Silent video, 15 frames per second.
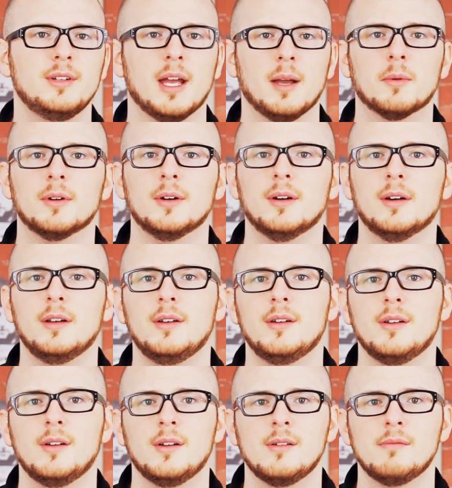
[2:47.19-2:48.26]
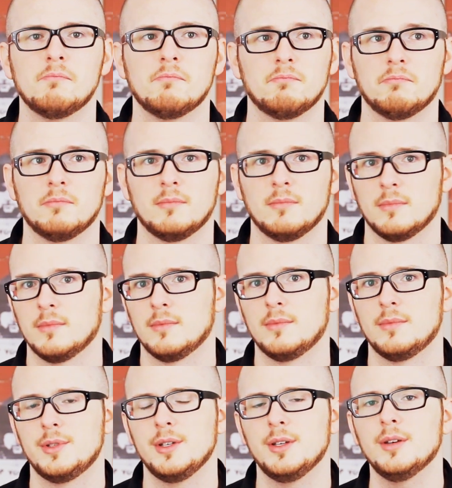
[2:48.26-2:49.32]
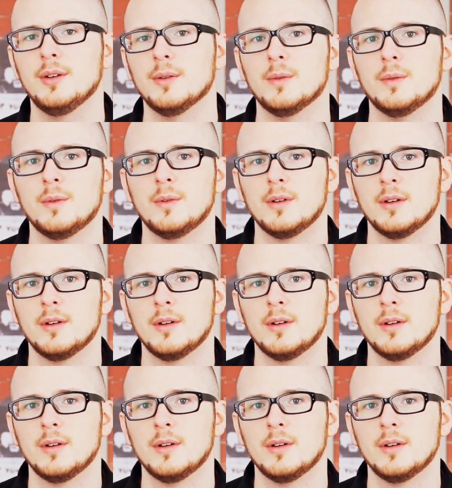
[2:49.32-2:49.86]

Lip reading: neighborhood? Do you?